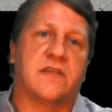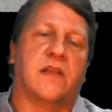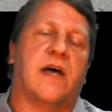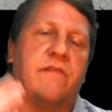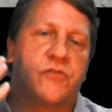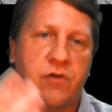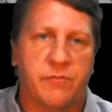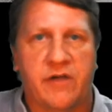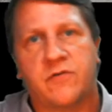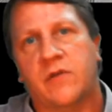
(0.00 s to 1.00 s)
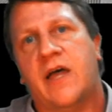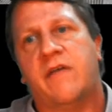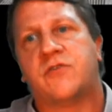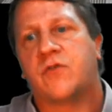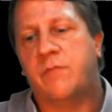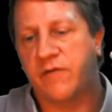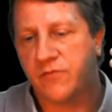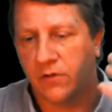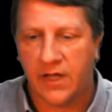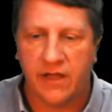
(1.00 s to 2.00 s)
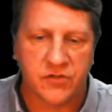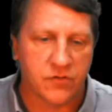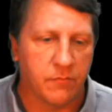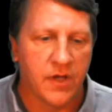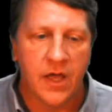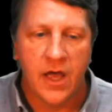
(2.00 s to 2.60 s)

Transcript: live stream after live stream after live stream.